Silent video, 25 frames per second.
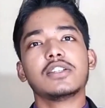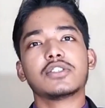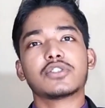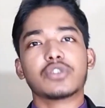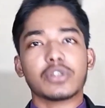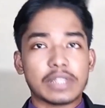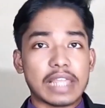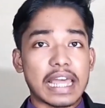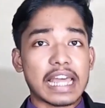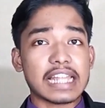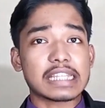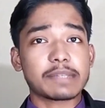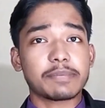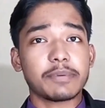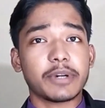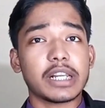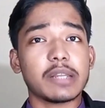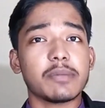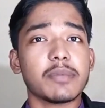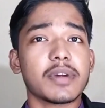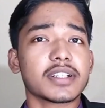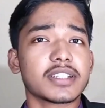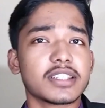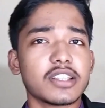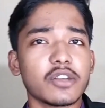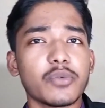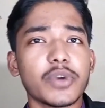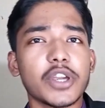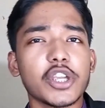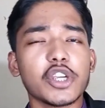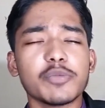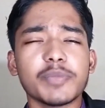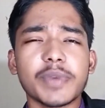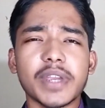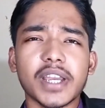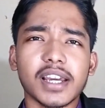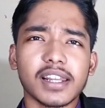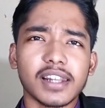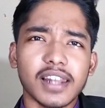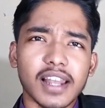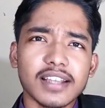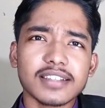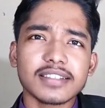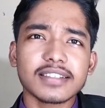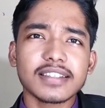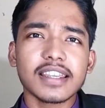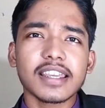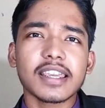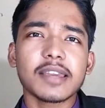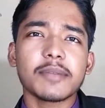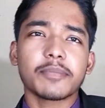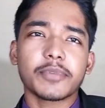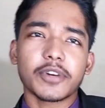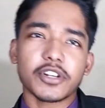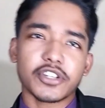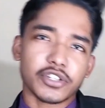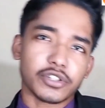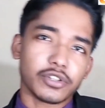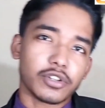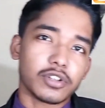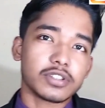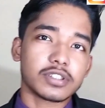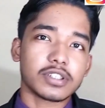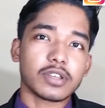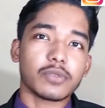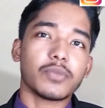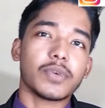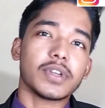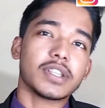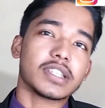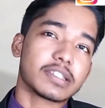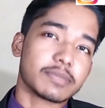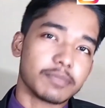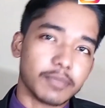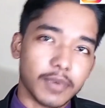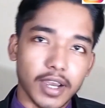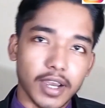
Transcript: So that's pretty much the way you make a lasting impression on someone's